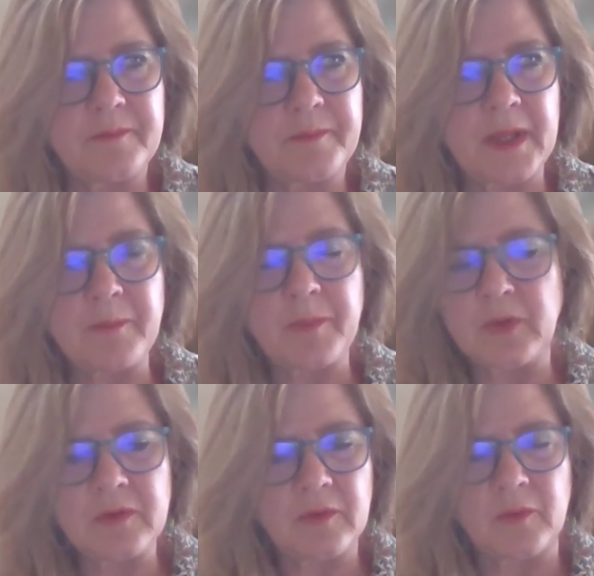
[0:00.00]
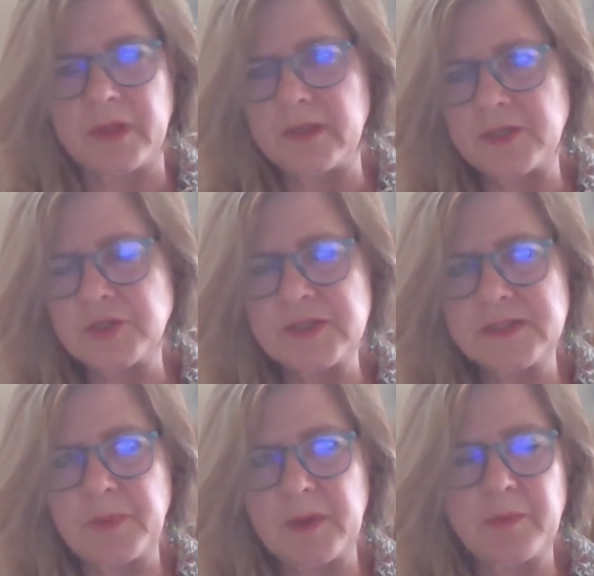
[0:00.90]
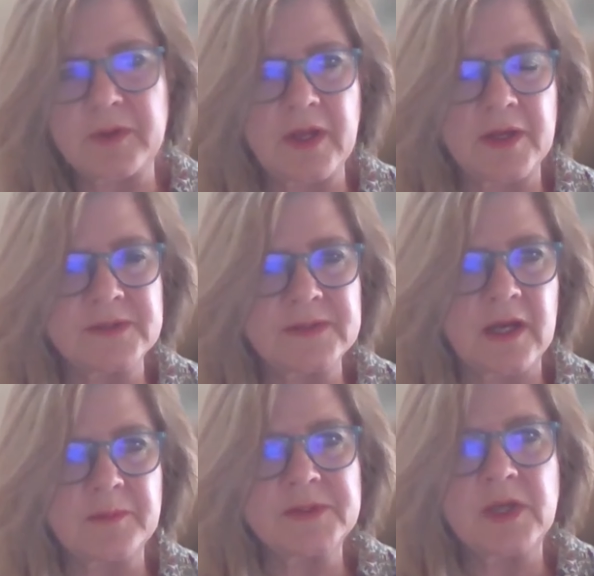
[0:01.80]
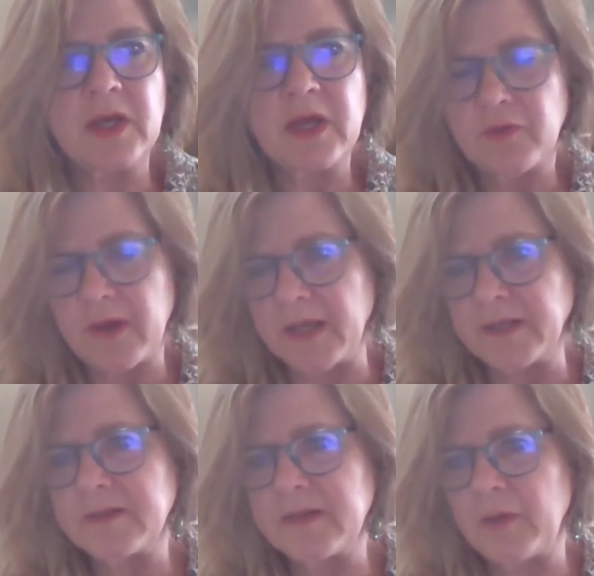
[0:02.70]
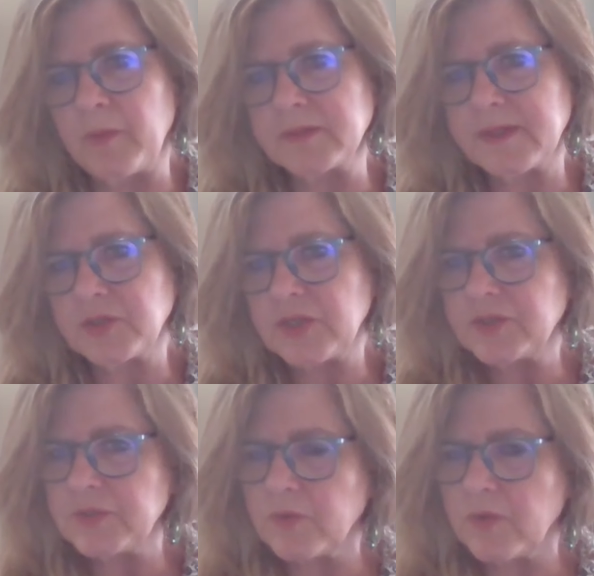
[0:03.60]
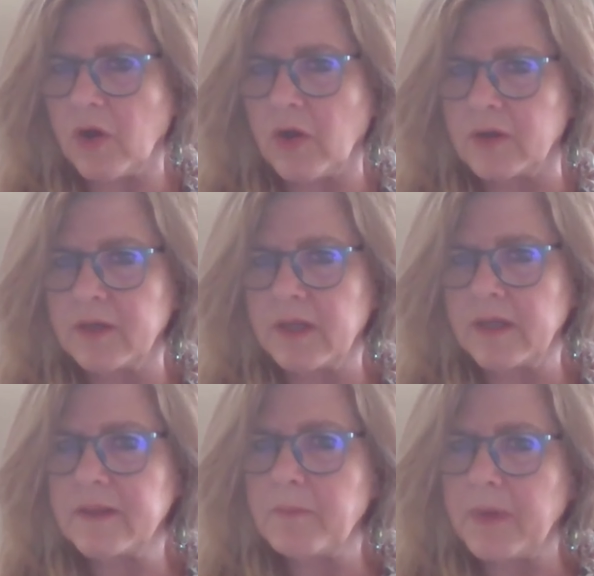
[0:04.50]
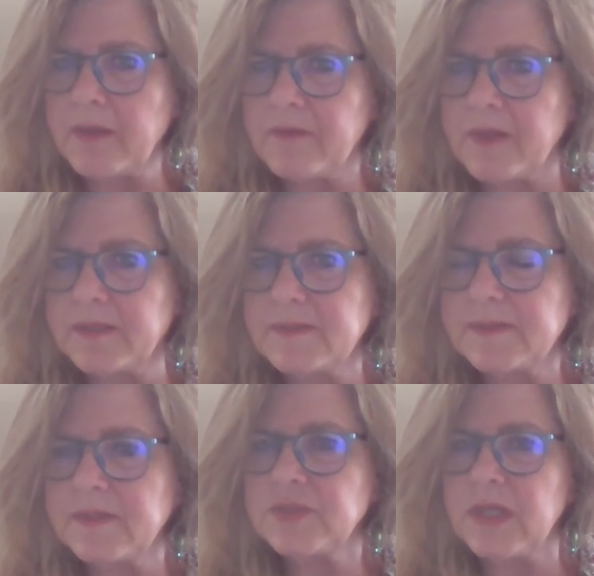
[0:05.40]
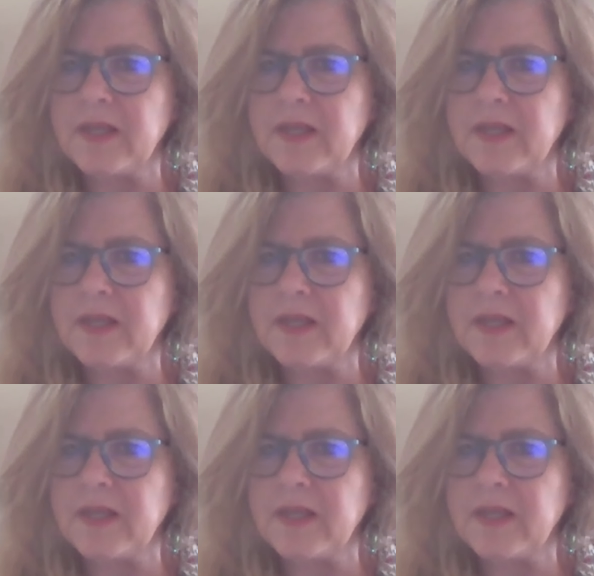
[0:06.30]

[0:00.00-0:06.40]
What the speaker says: people or indigenous people in those times created their work. So she took on the methods she